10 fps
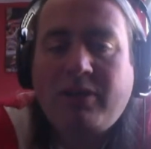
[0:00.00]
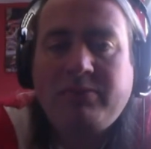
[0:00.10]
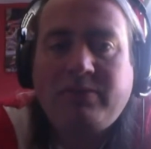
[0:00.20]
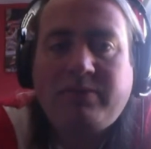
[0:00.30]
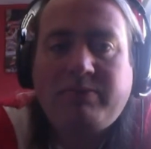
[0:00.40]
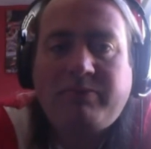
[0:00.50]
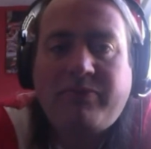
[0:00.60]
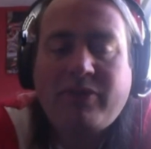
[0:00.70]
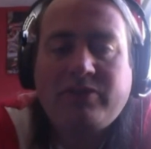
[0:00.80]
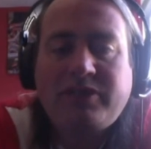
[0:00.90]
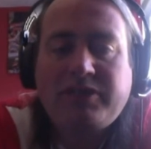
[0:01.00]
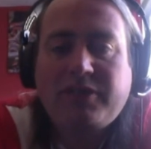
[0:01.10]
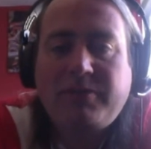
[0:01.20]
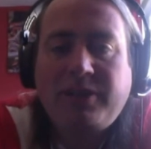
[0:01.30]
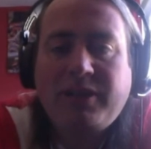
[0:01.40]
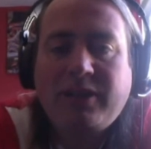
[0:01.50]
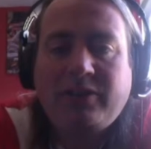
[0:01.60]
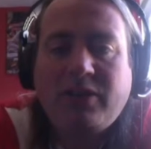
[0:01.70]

I'm as far as this community goes.